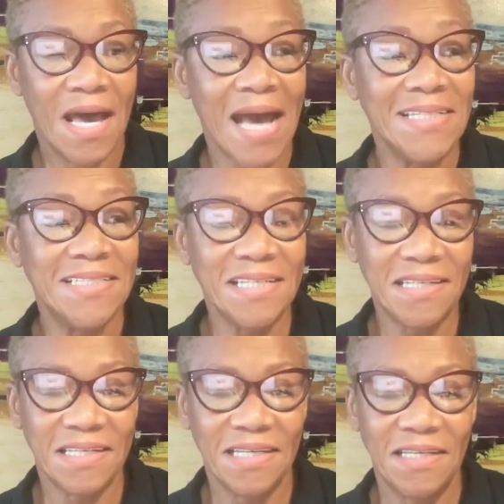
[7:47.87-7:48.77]

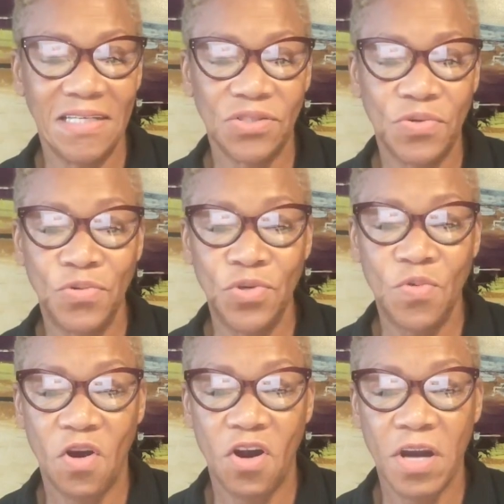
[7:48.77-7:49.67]
Identity is who
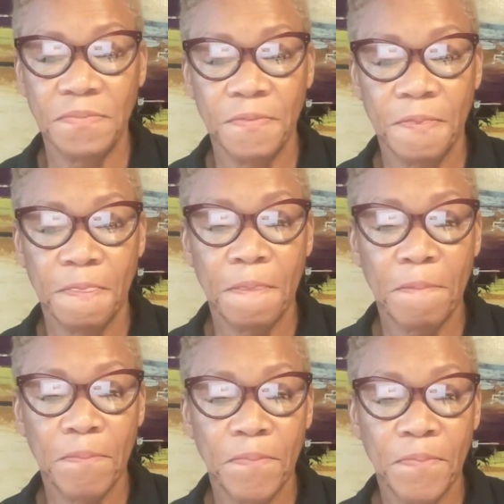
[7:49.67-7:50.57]
you are,
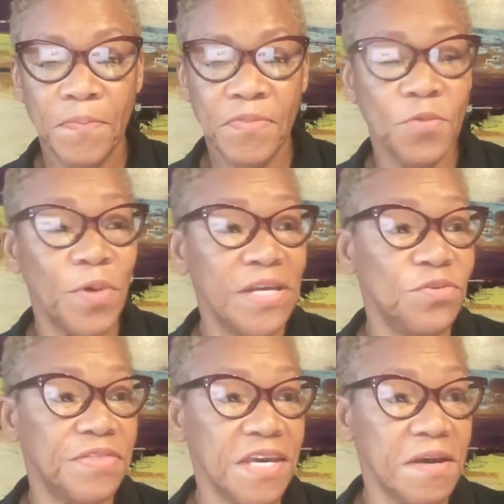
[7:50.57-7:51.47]
the way you
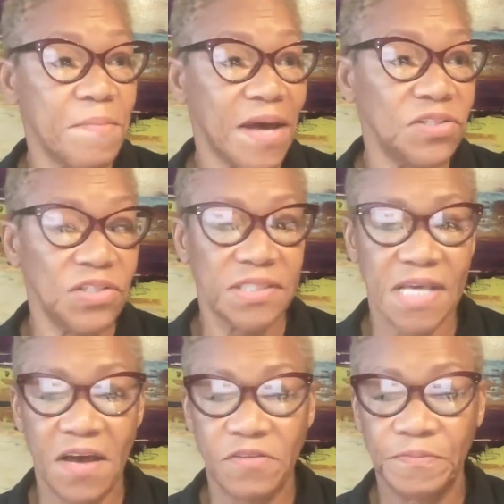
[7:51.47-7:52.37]
think about
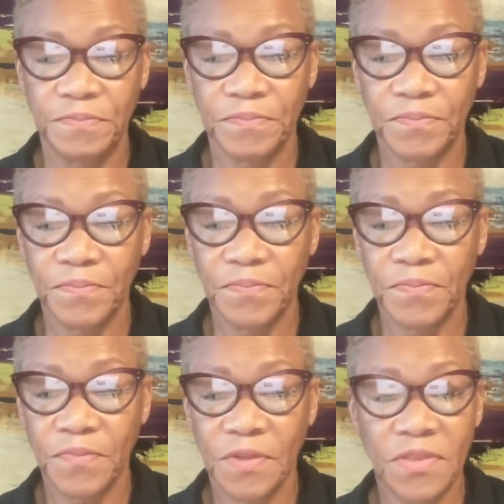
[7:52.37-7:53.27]
yourself,
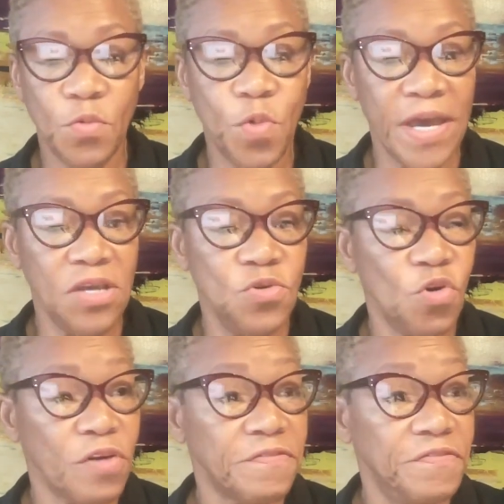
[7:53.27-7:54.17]
the way you
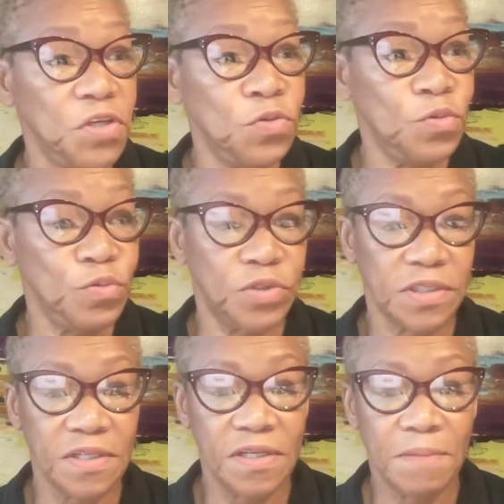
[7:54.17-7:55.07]
are viewed
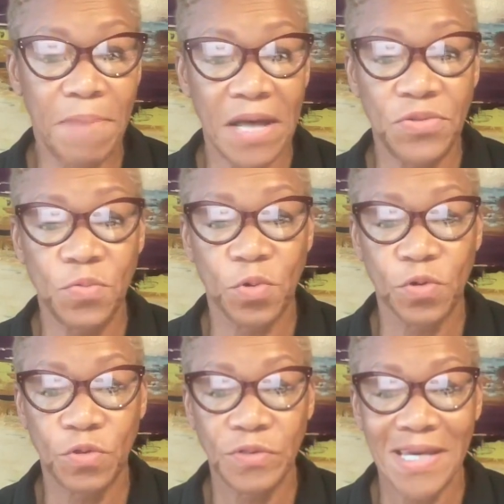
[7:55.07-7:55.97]
by the
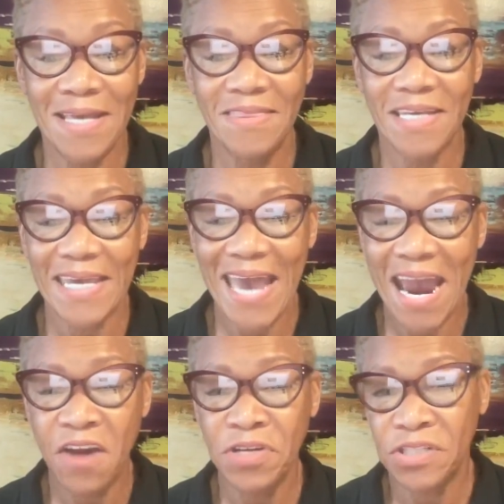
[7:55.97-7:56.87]
world, and the
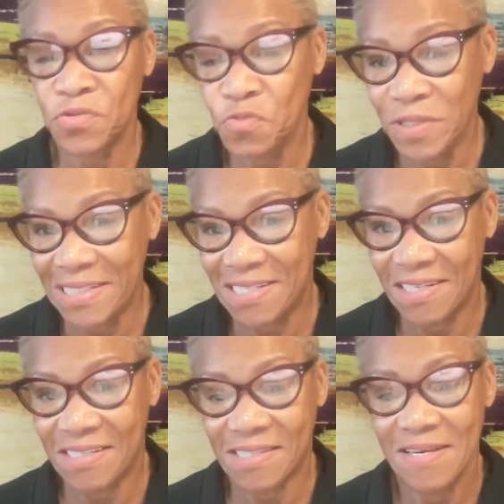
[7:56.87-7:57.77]

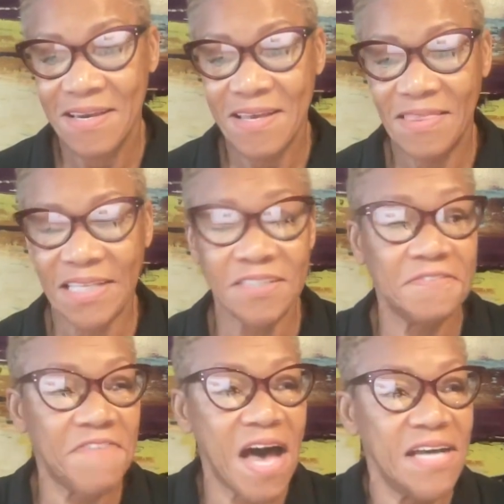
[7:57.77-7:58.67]
characteristics that
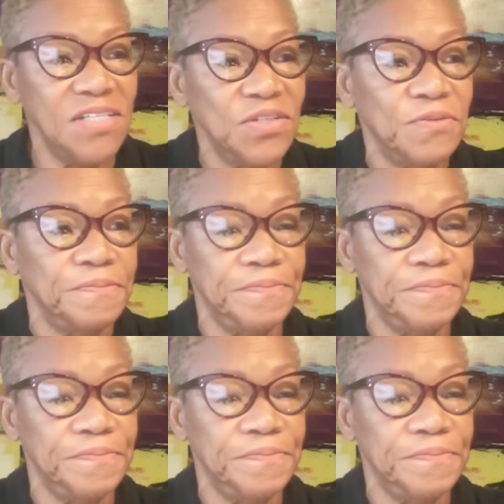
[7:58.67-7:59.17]
define you.